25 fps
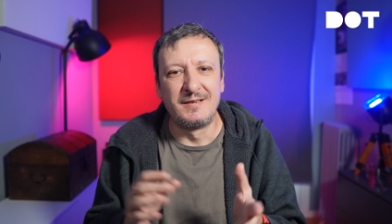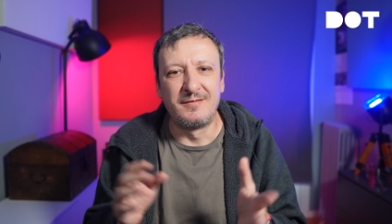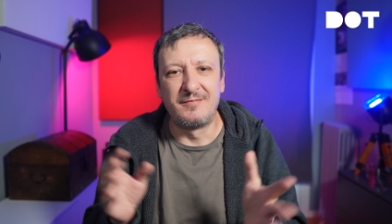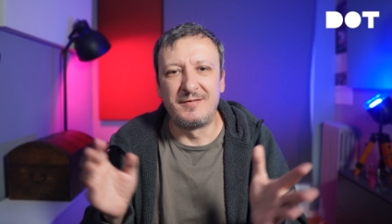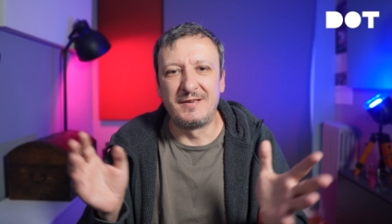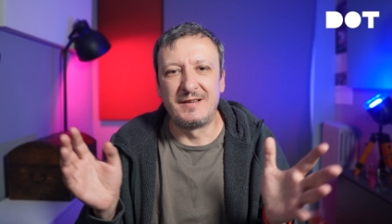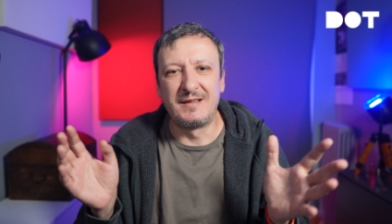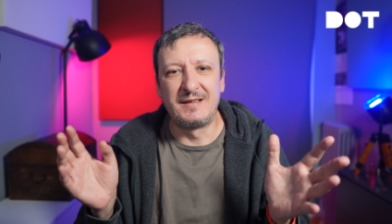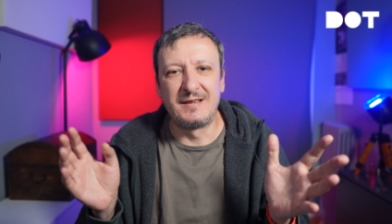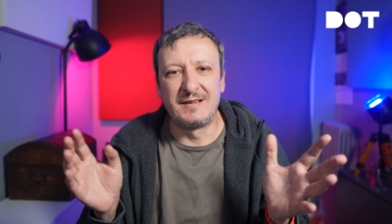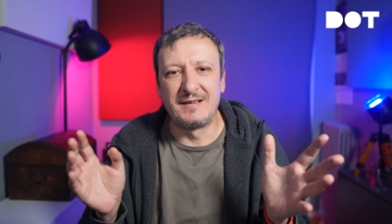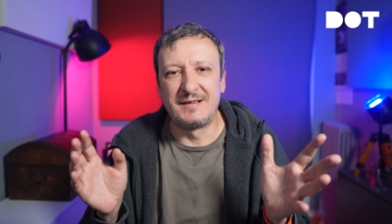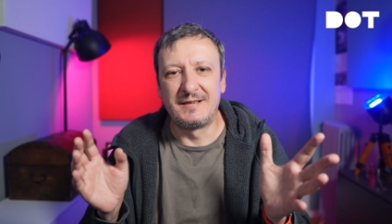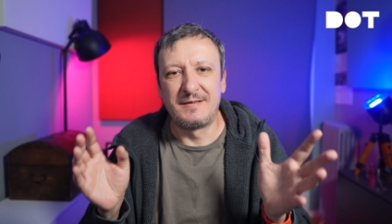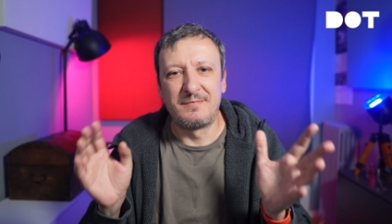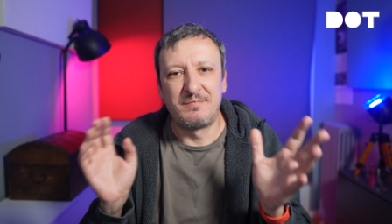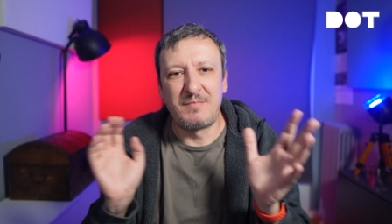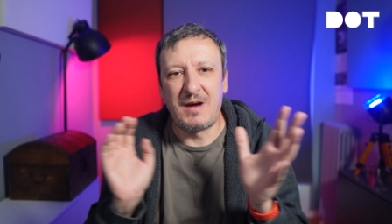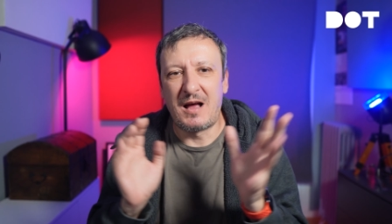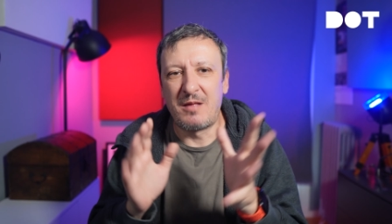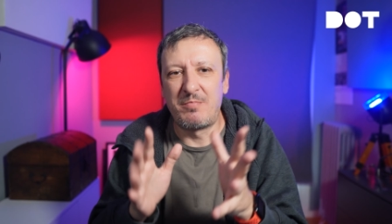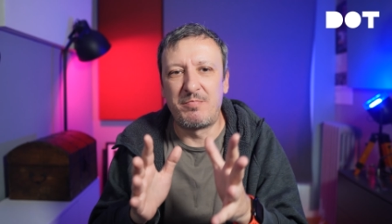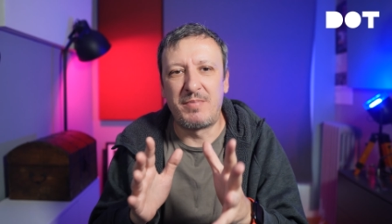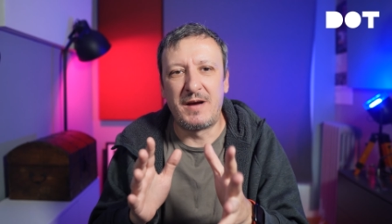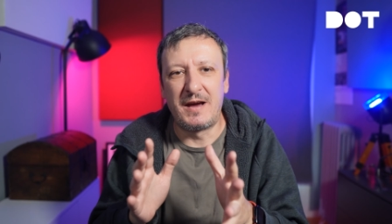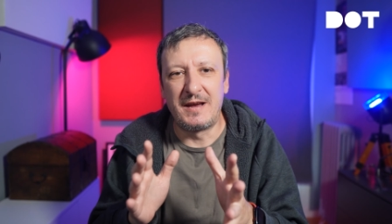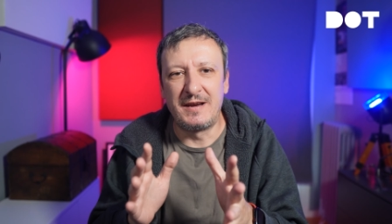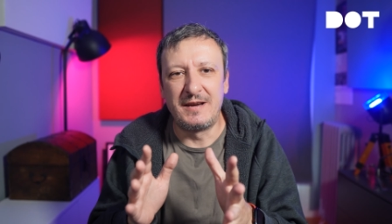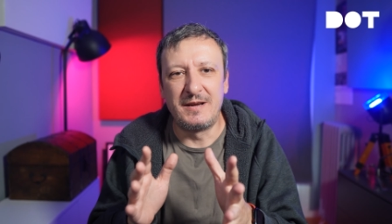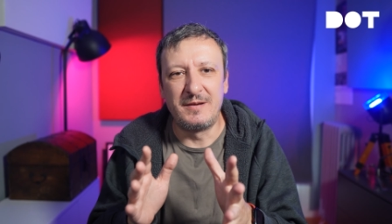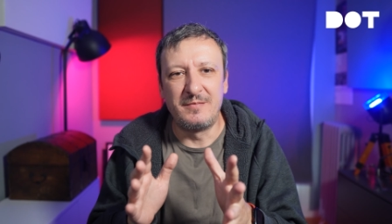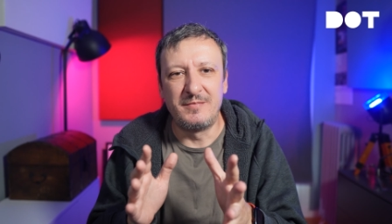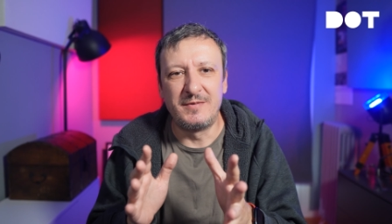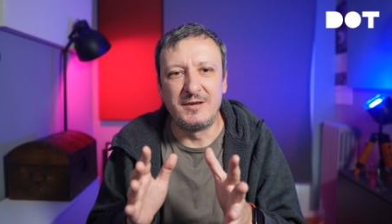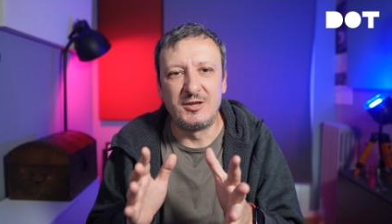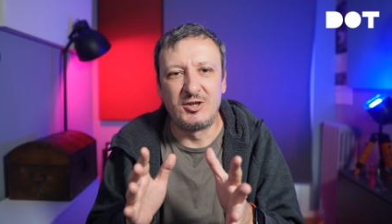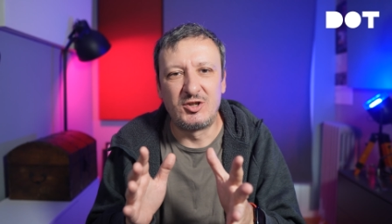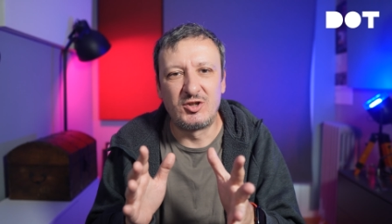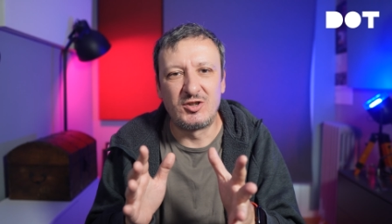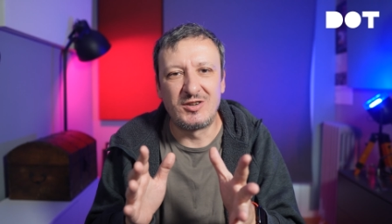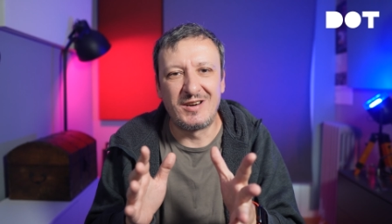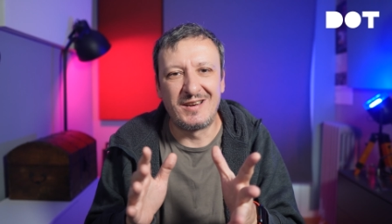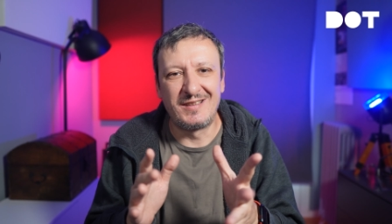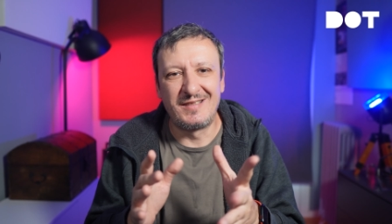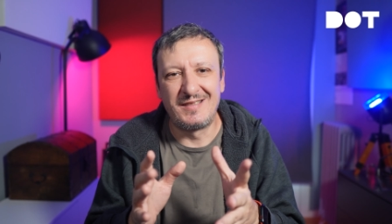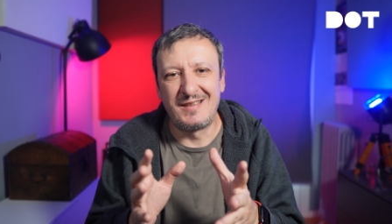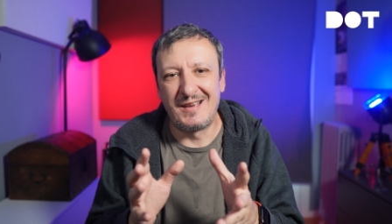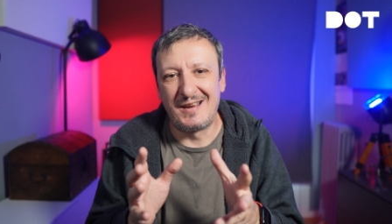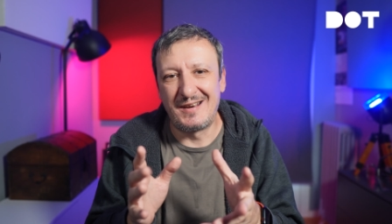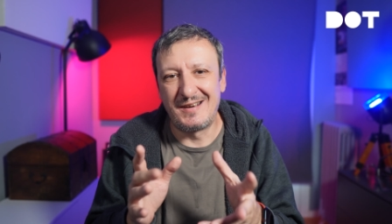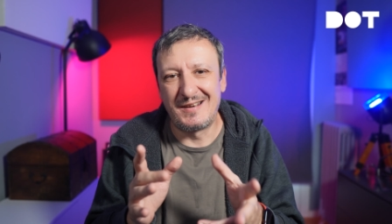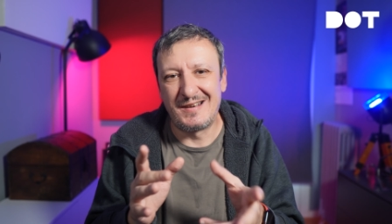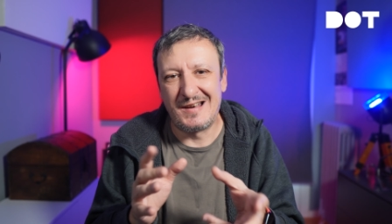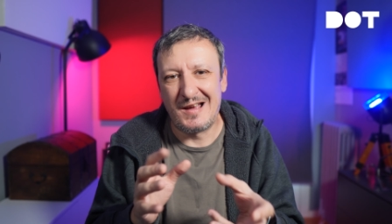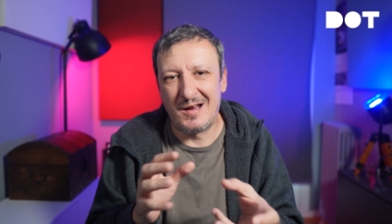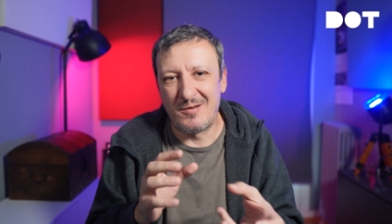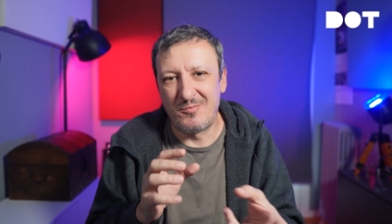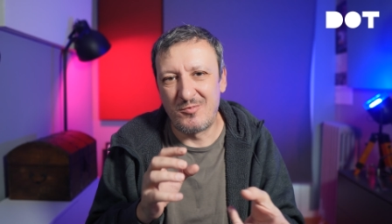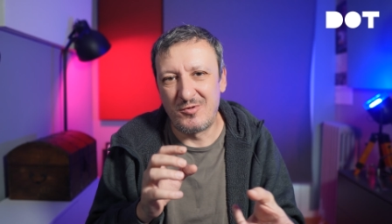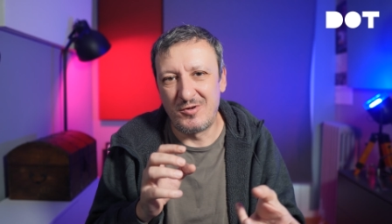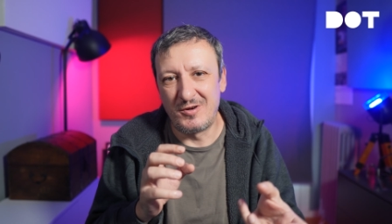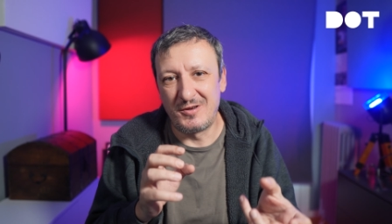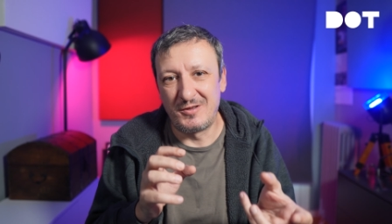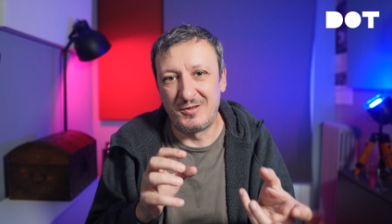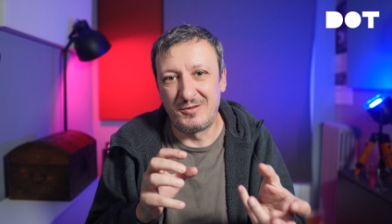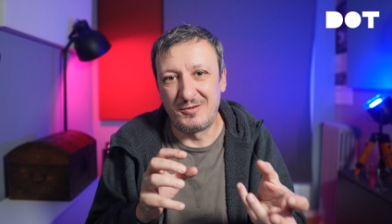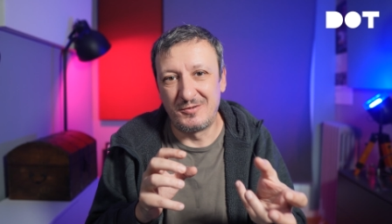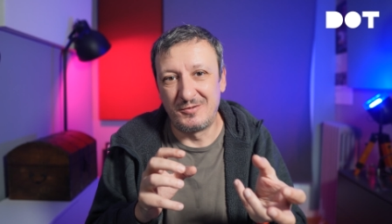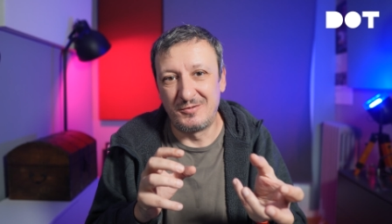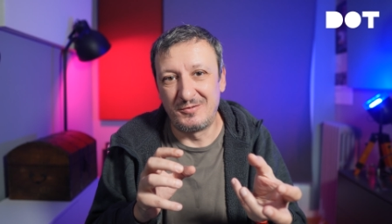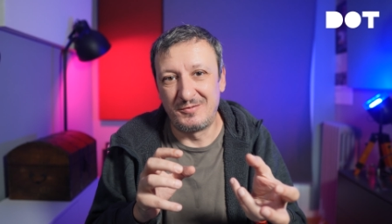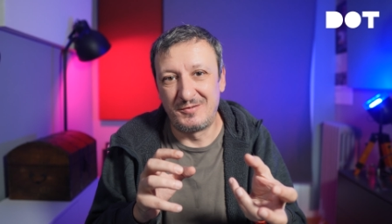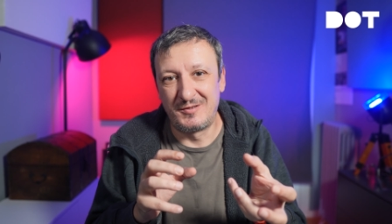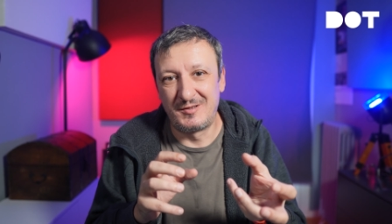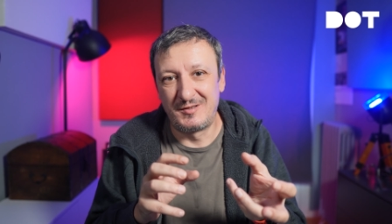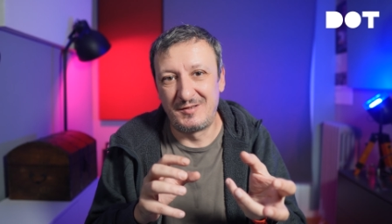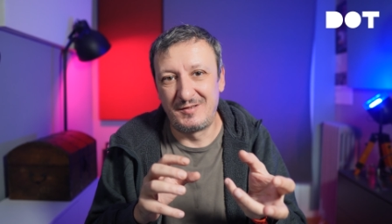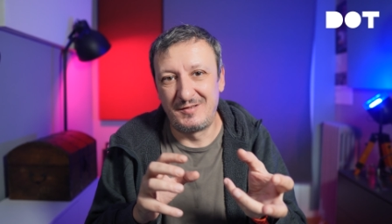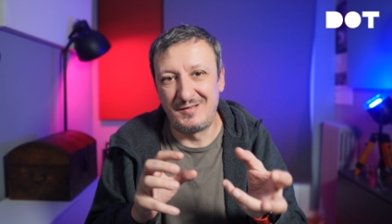with the Alpine image, and then I'm going to